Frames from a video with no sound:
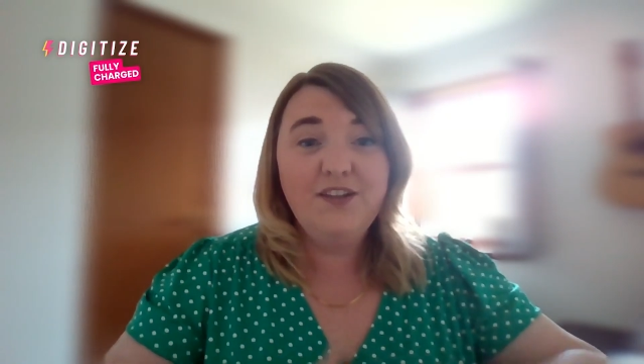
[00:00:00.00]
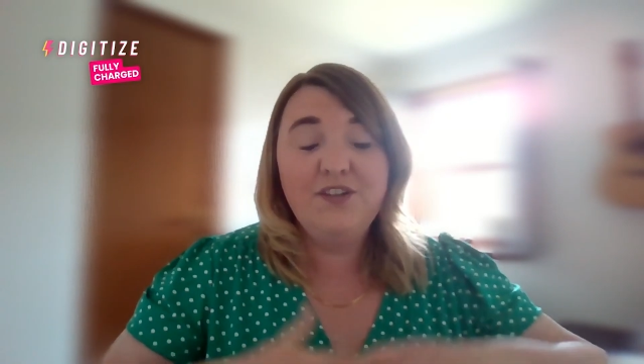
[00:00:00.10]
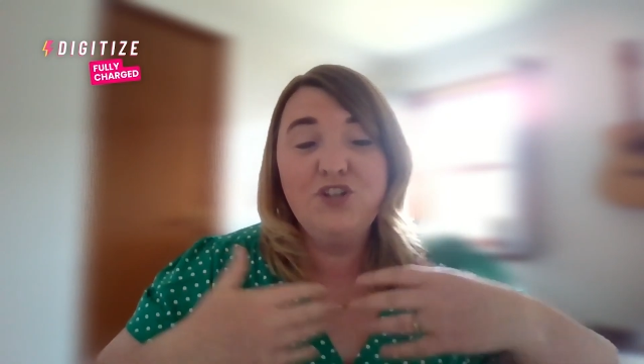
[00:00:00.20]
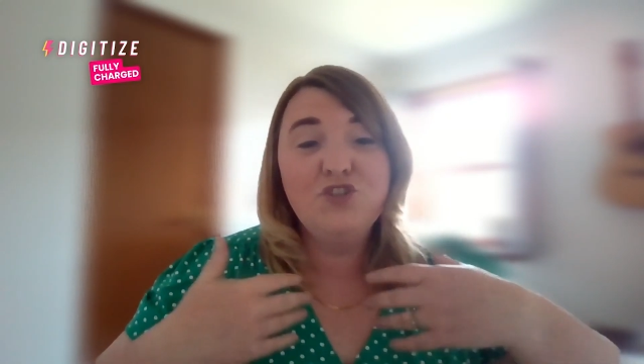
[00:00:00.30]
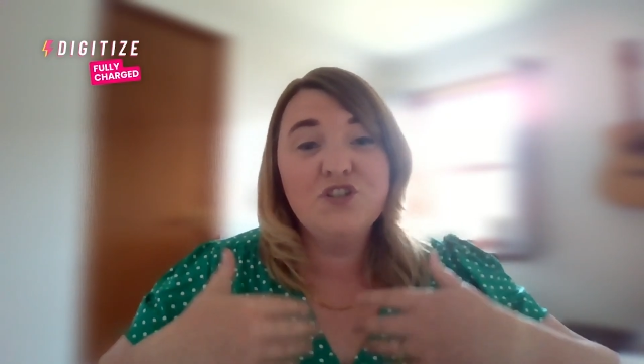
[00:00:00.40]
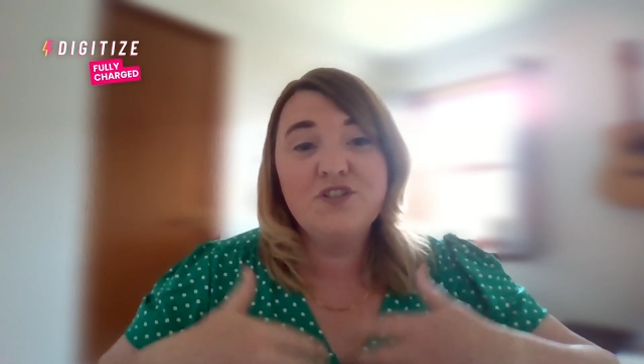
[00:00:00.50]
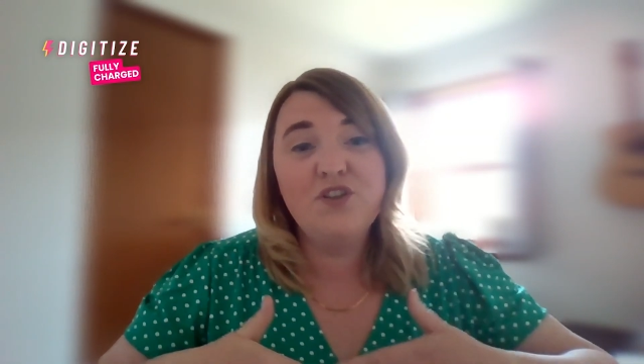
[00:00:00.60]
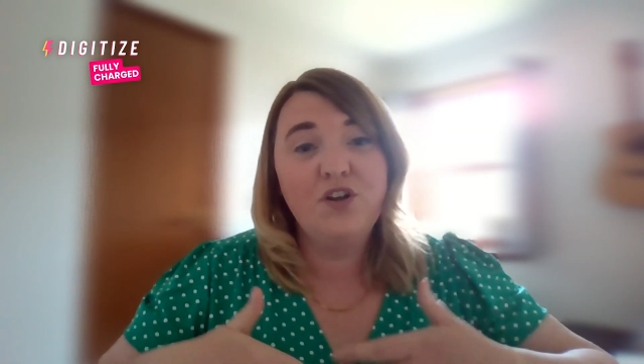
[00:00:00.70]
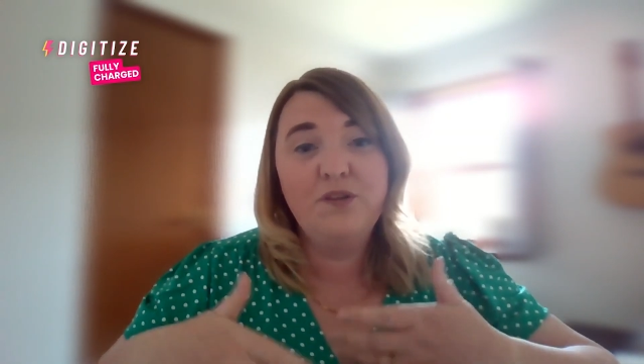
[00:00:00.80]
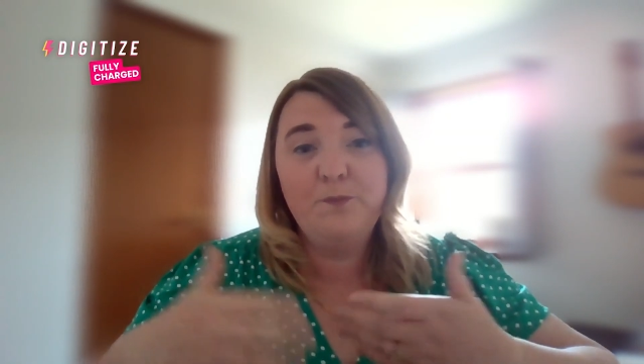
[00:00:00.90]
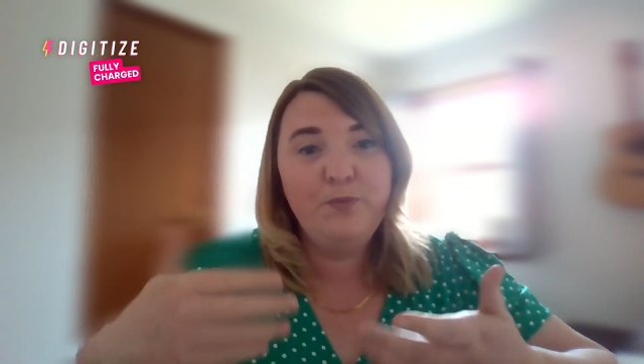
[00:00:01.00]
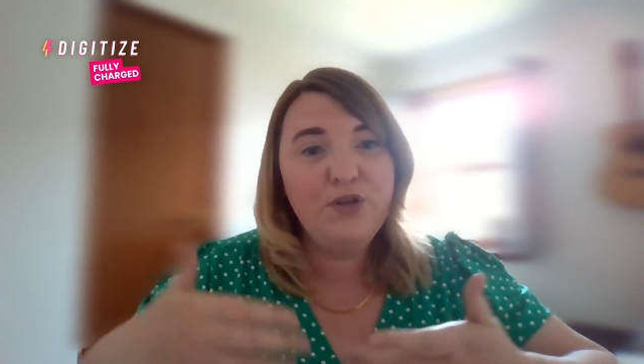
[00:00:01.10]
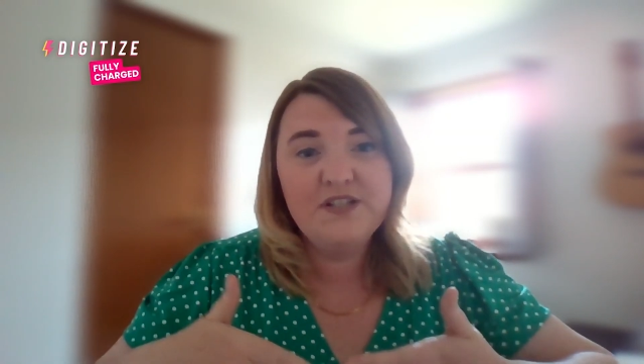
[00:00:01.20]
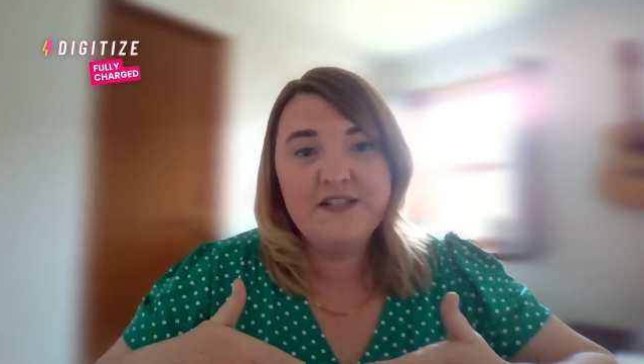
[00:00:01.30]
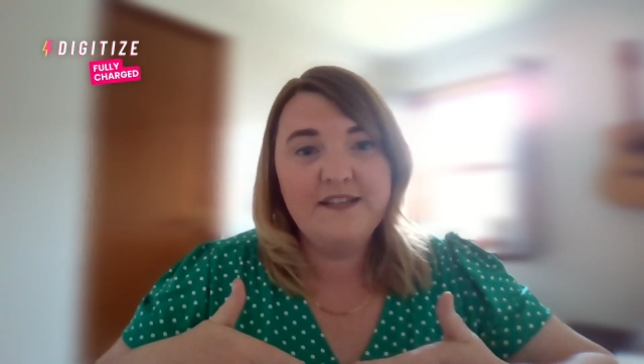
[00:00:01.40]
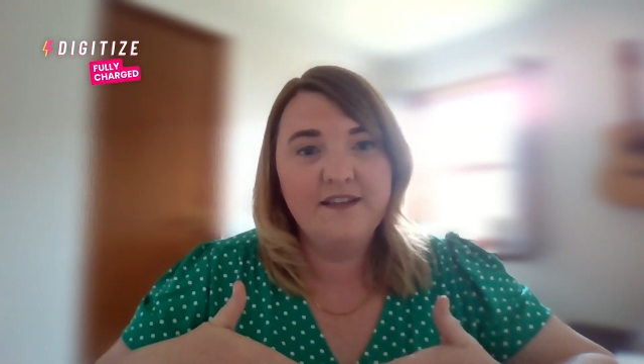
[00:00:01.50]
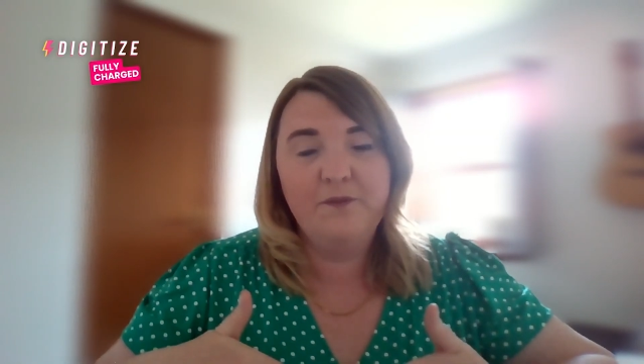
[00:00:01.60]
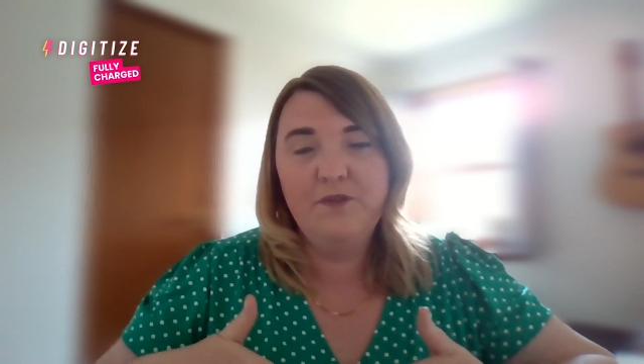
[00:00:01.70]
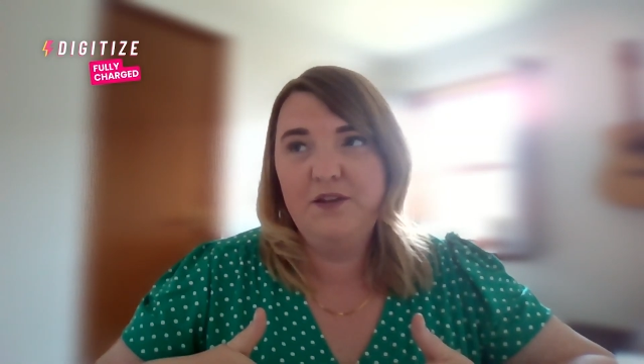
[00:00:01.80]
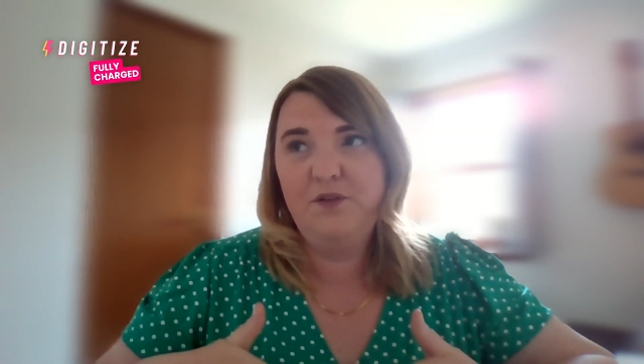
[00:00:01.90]
you just saw the boost in
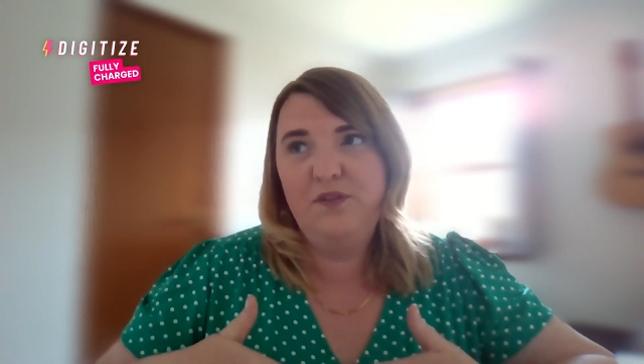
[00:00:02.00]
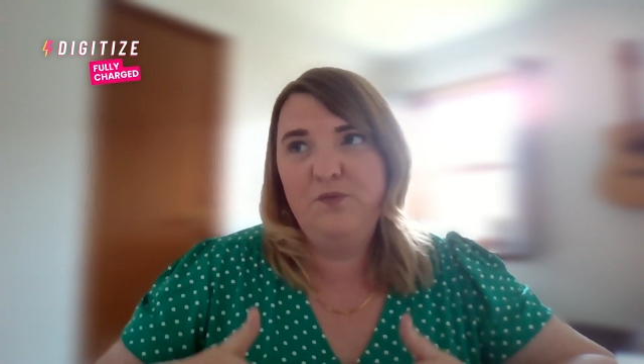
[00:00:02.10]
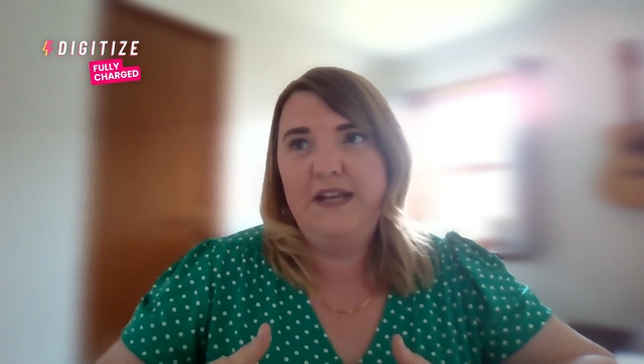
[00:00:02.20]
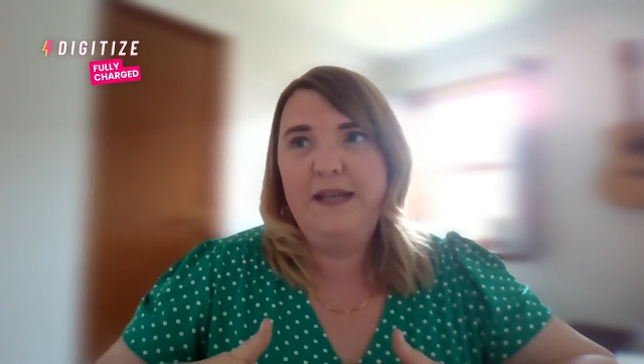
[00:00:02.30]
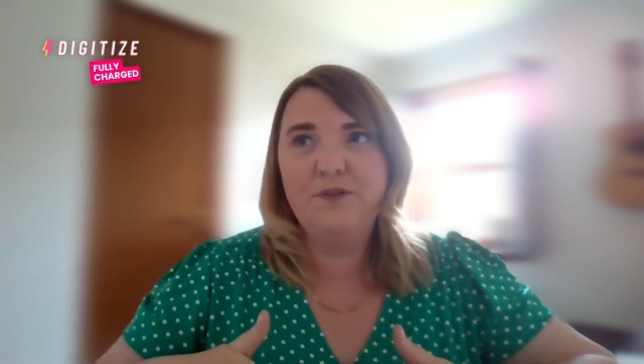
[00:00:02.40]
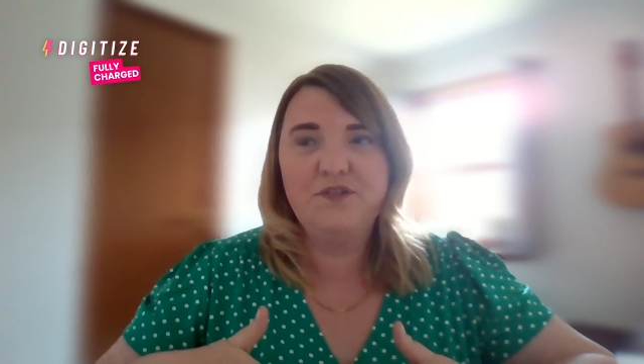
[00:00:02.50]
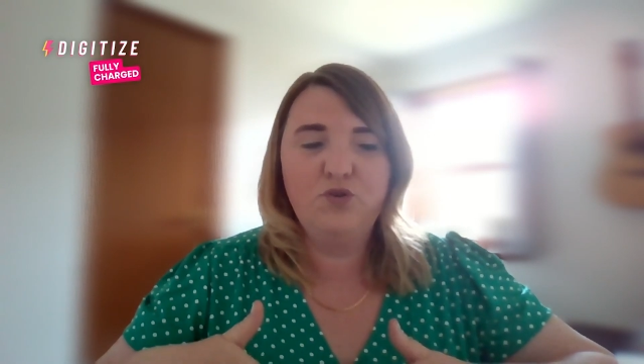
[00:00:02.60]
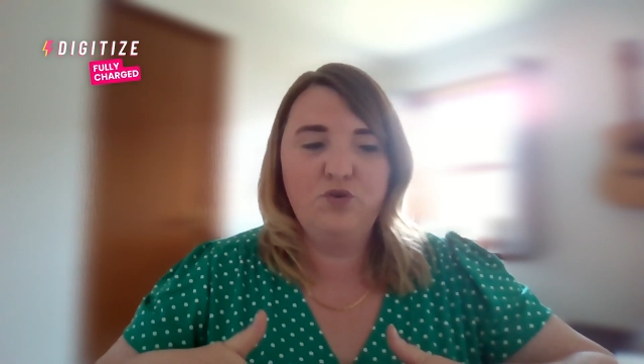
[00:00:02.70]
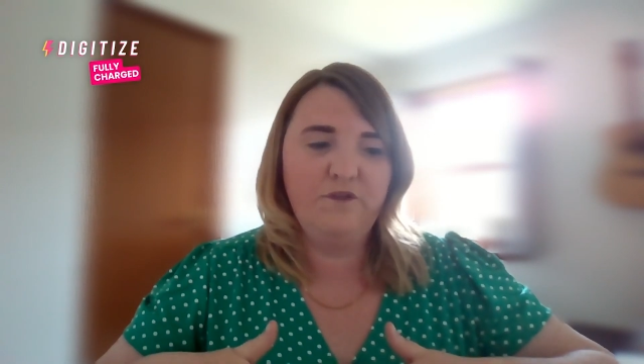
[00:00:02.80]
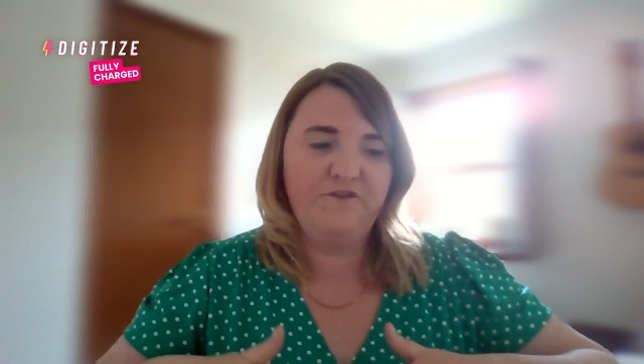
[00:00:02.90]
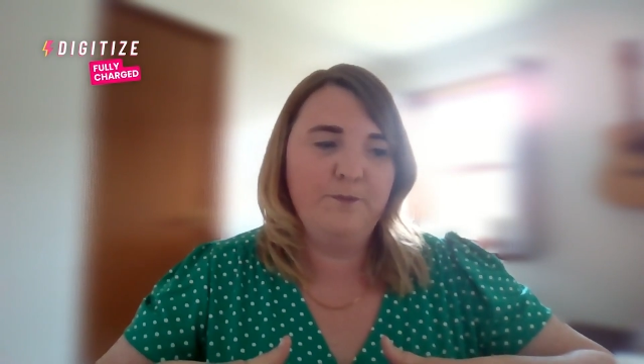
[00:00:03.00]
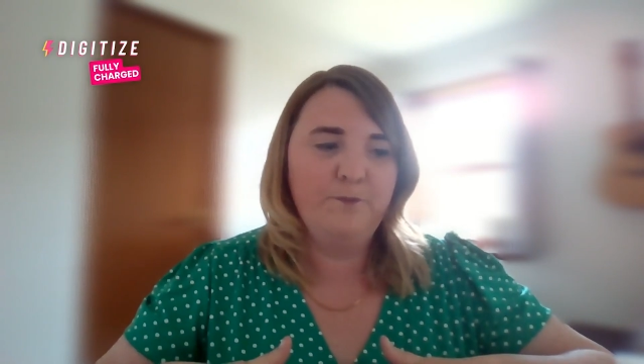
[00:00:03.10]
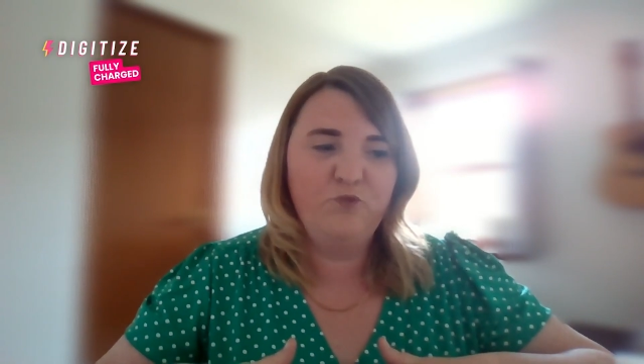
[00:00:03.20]
them. They were able to go from